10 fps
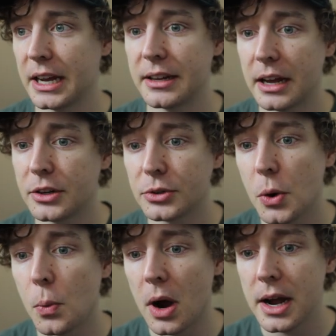I don't
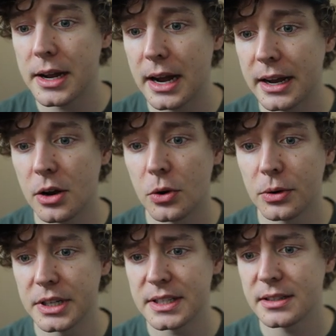know why I
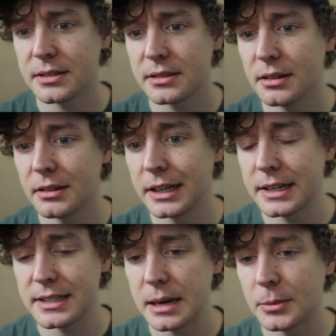always get
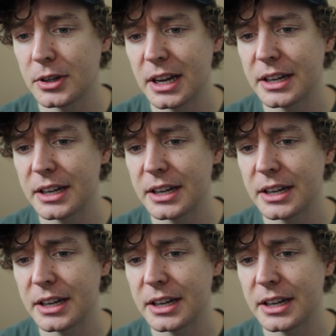his name wrong.